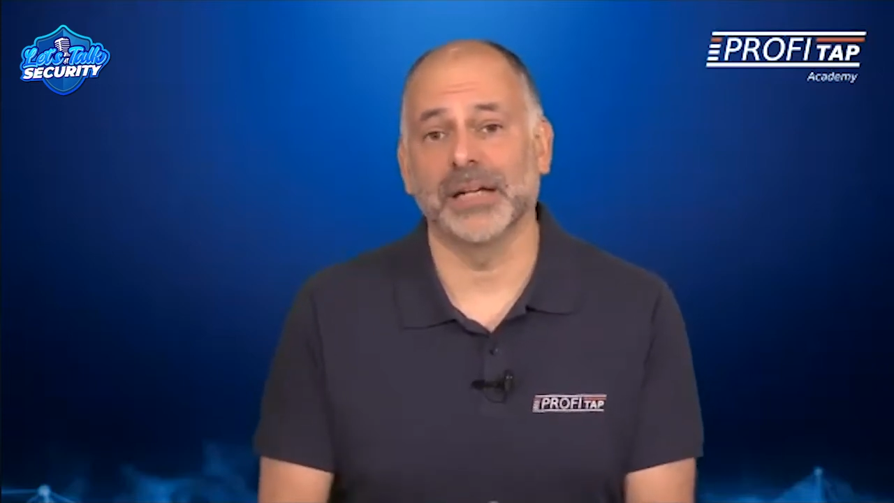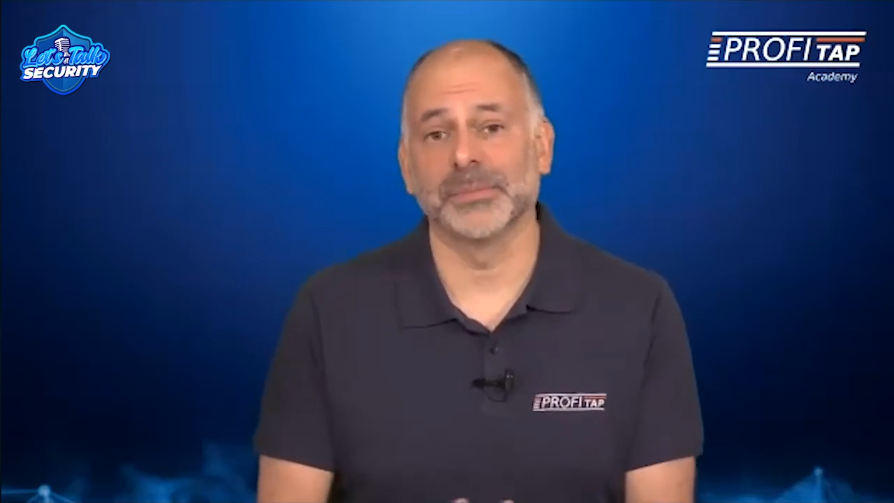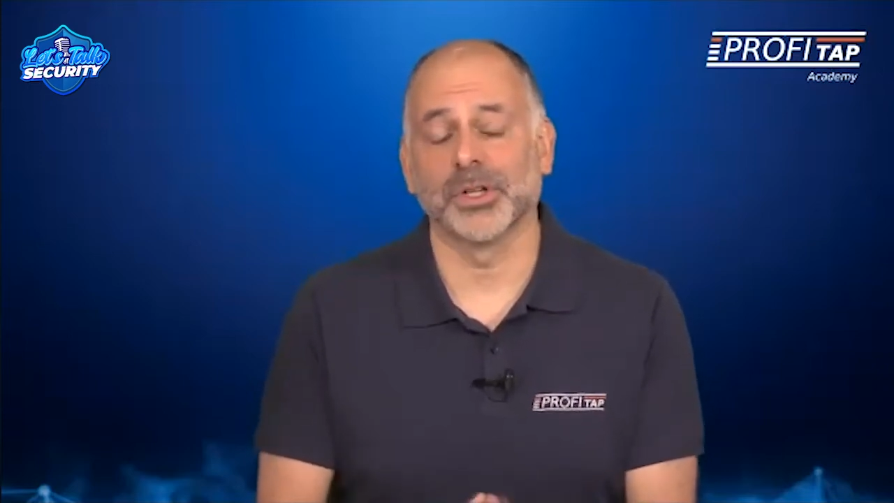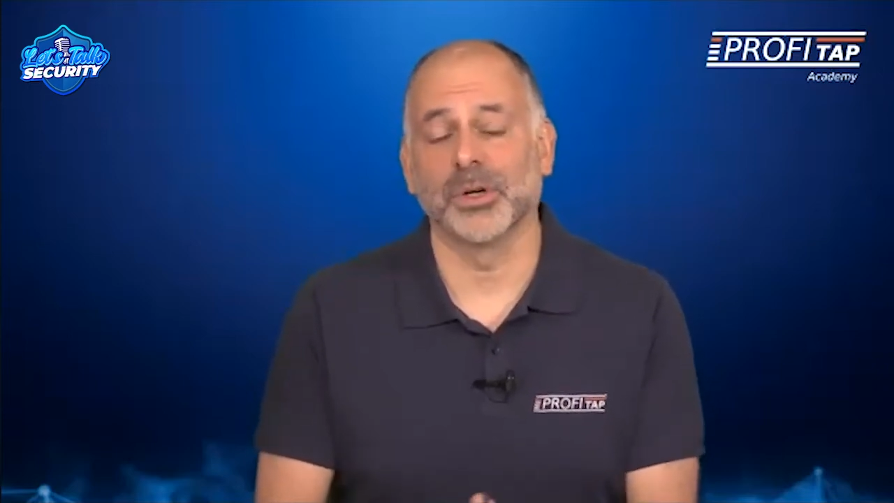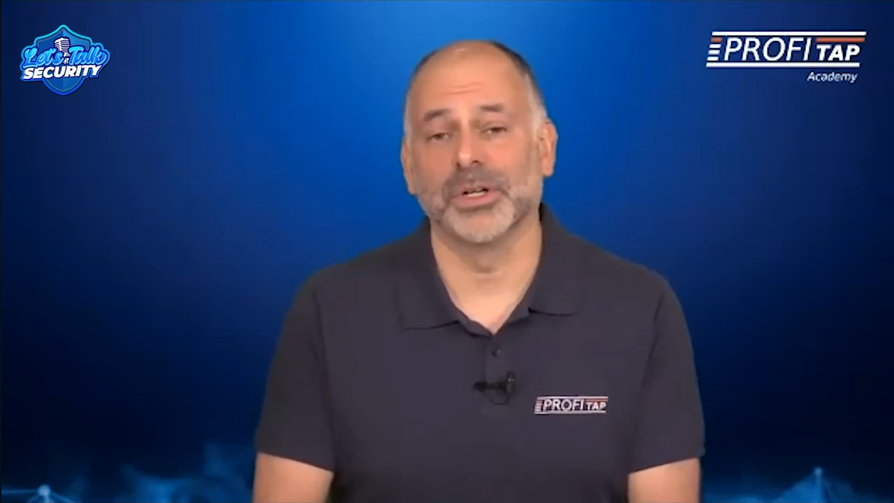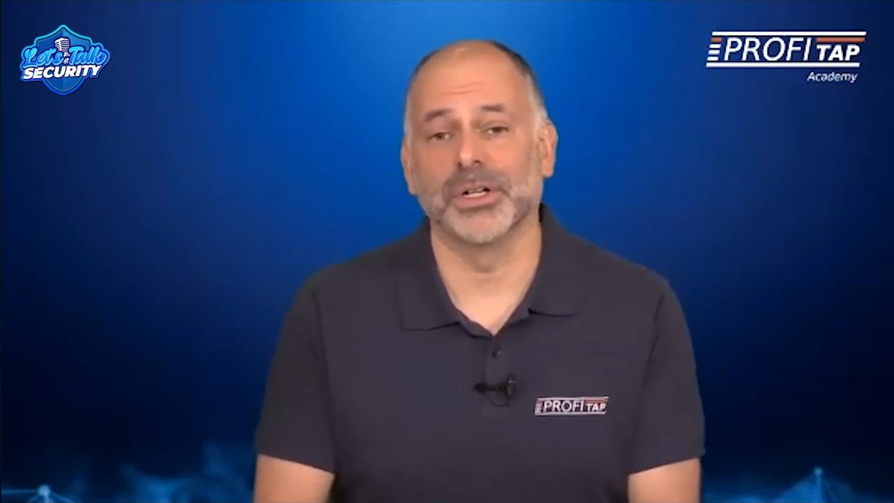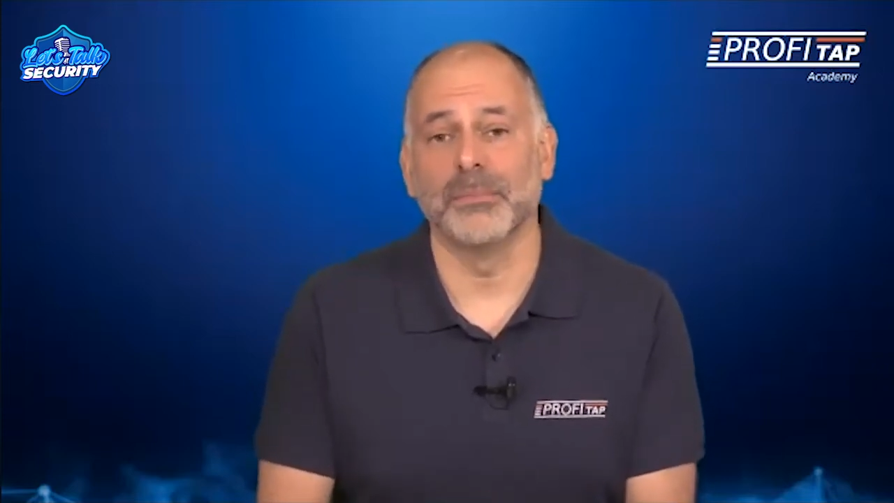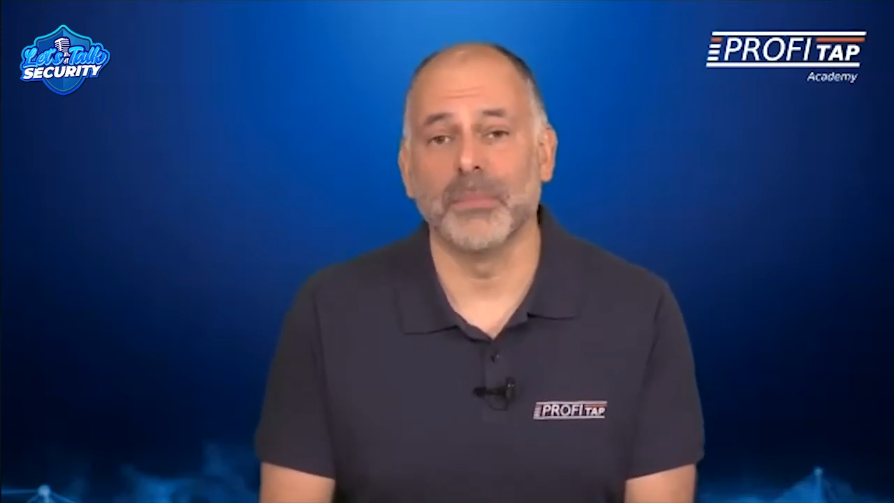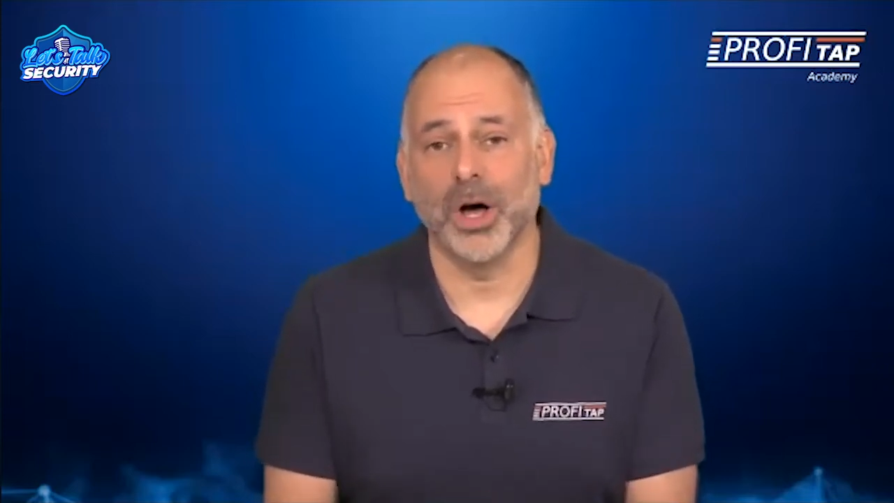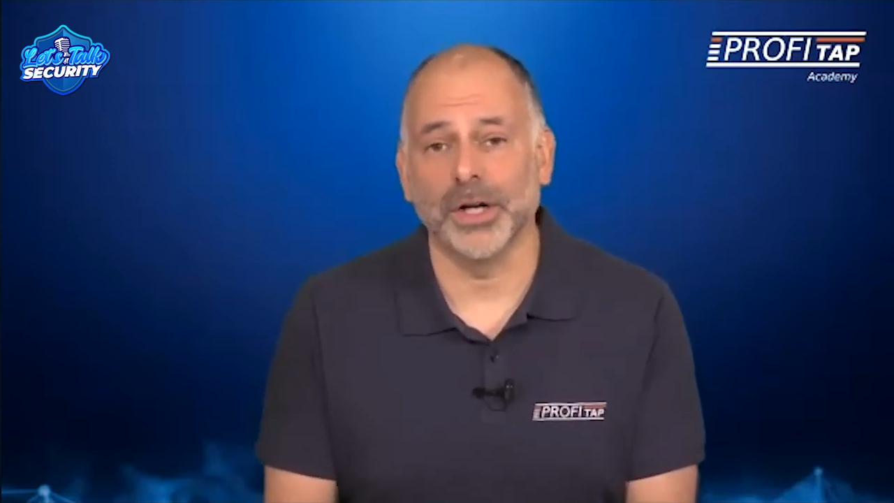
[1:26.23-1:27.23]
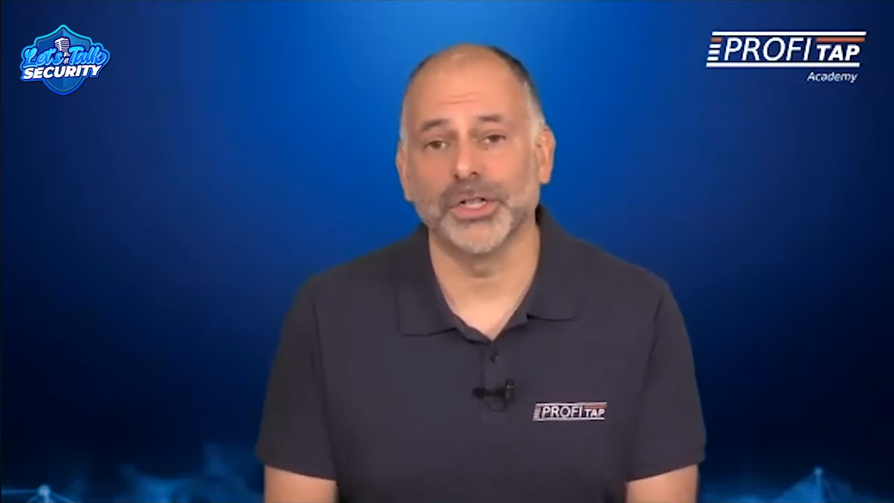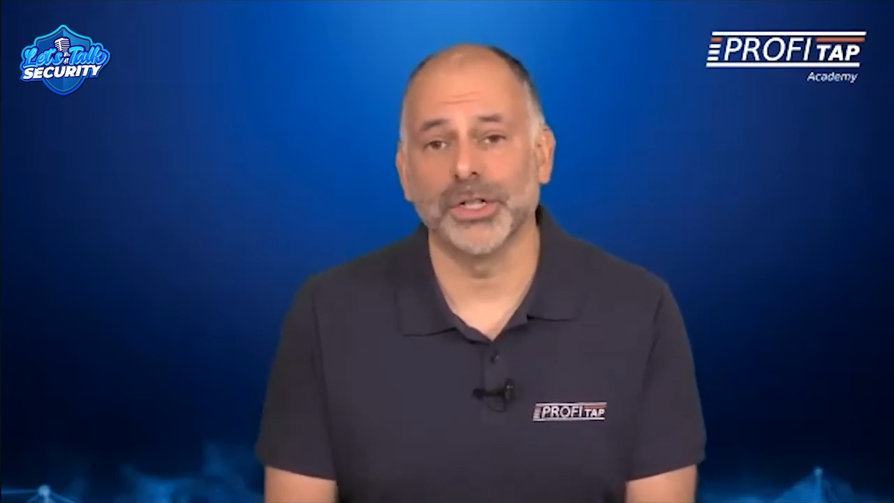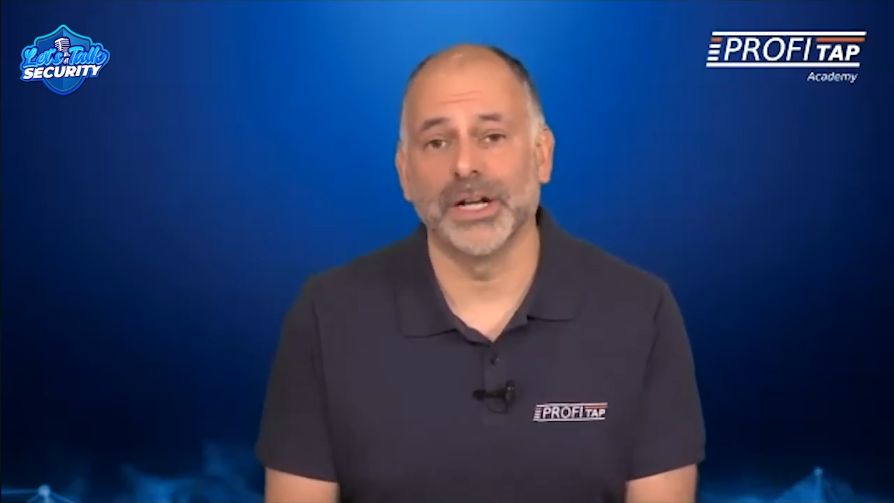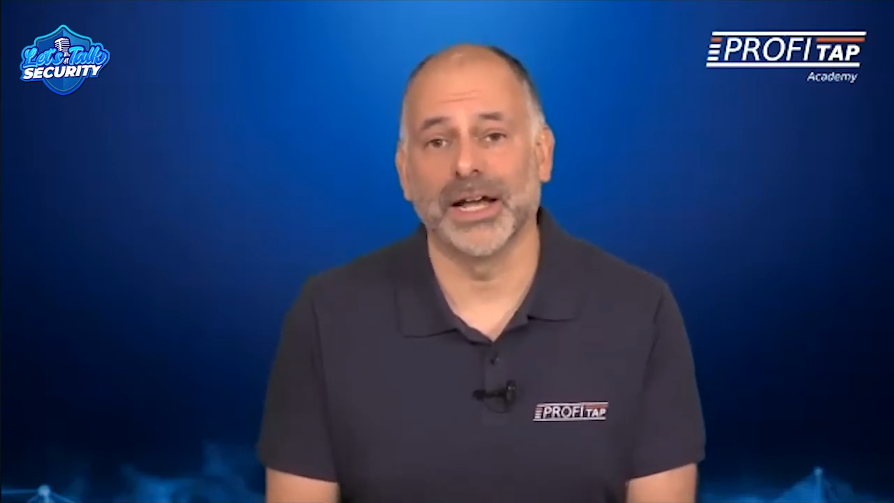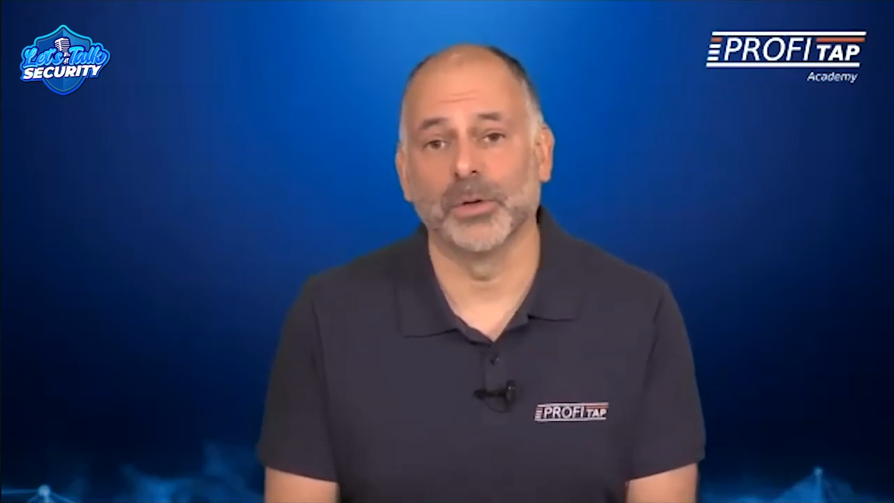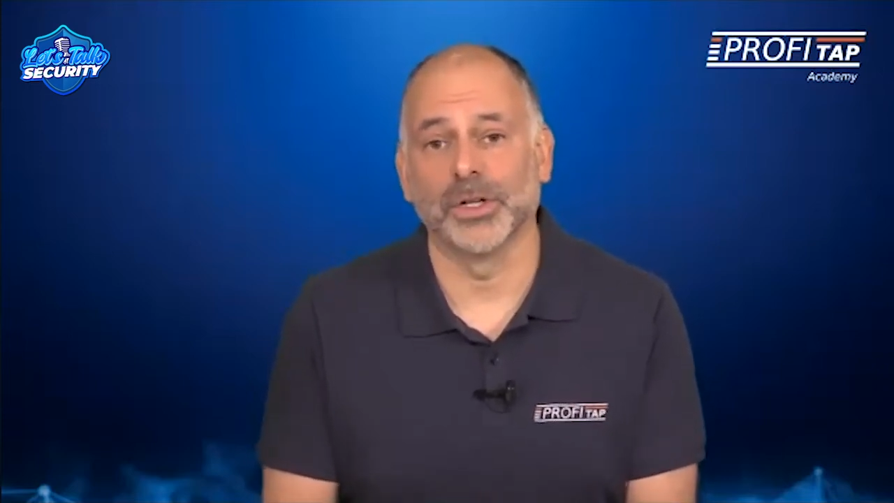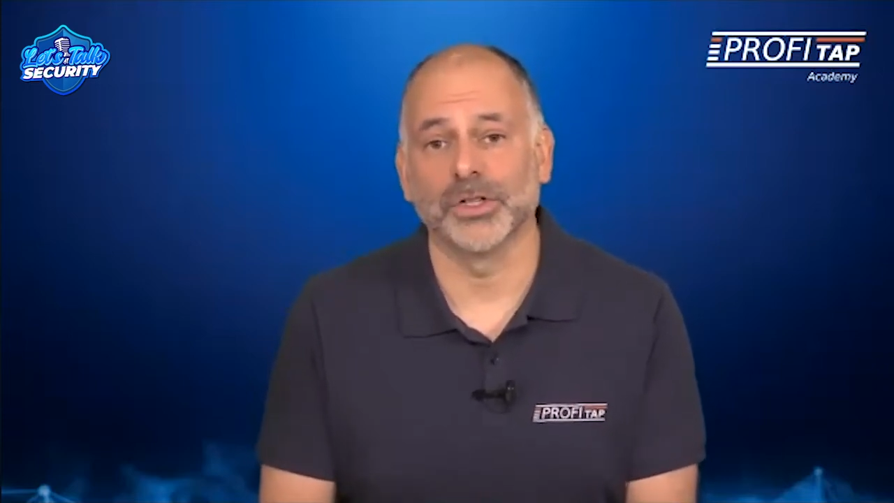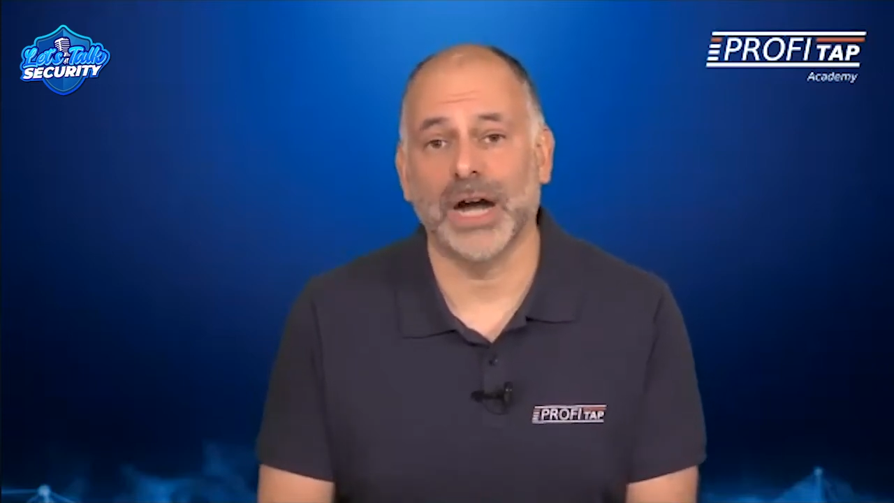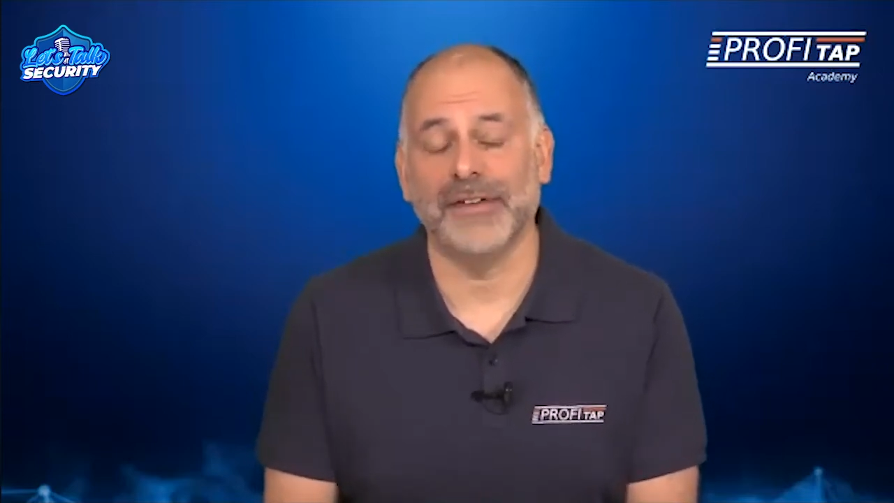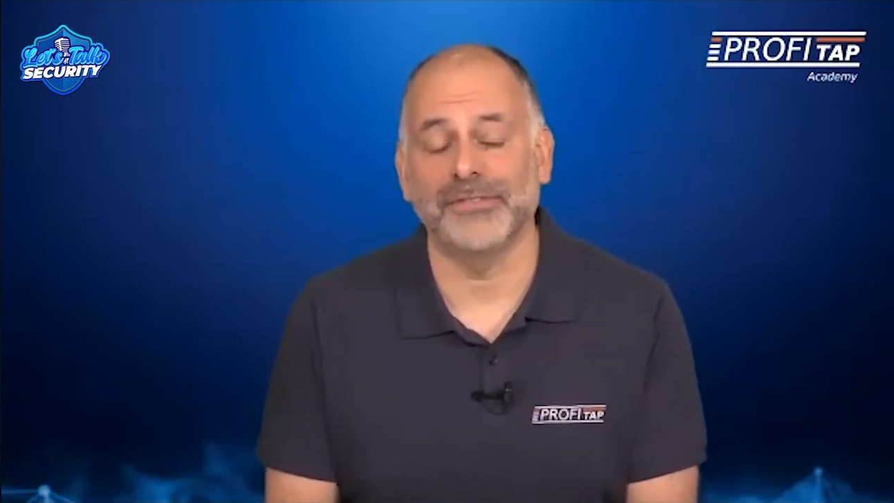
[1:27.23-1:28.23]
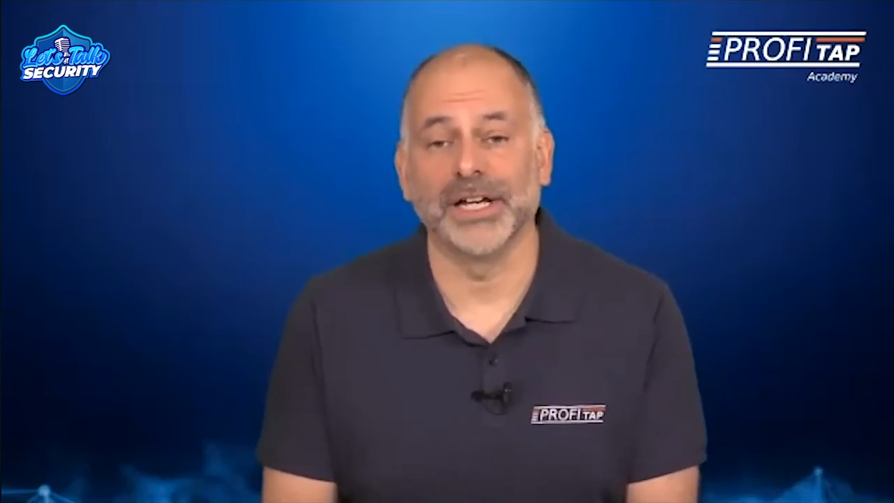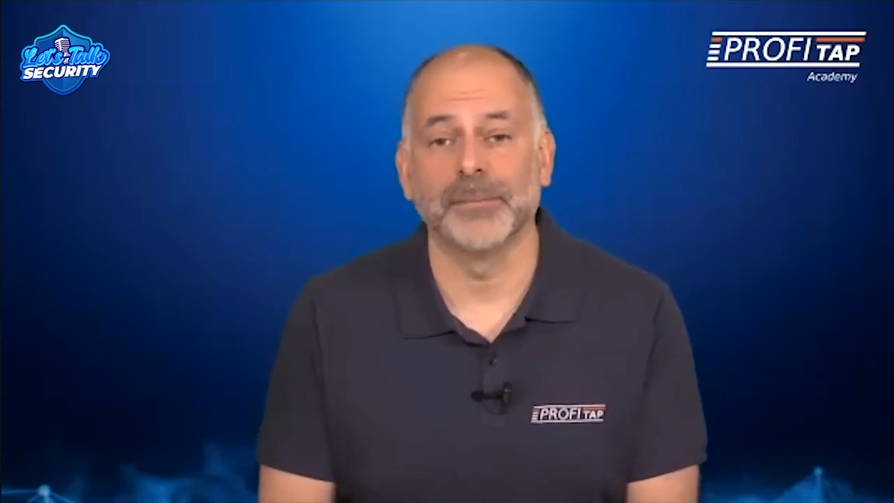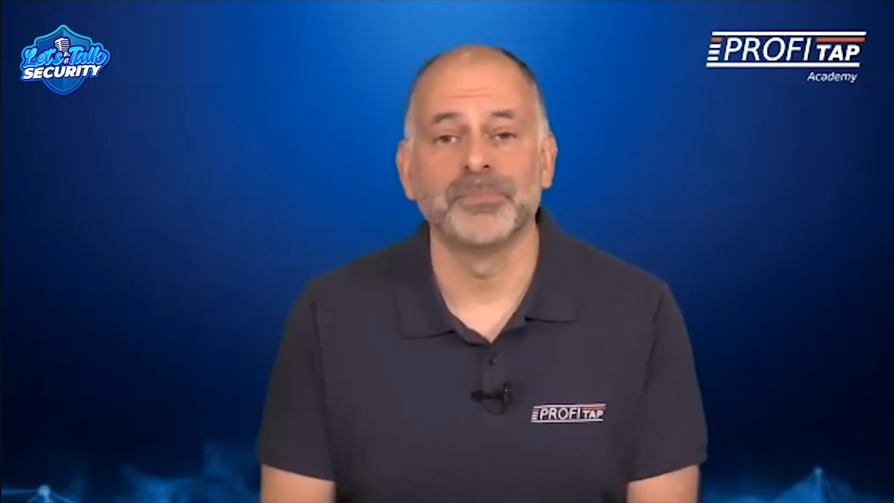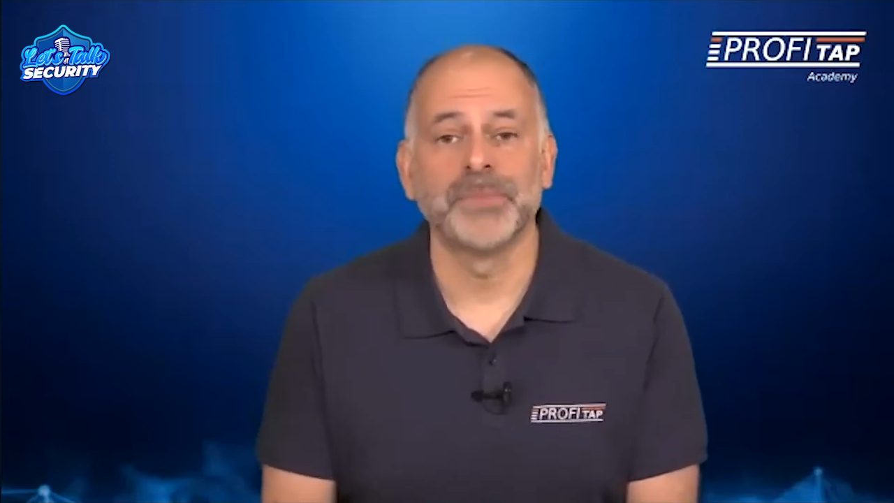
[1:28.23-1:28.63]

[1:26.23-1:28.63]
able to go in and monitor network traffic.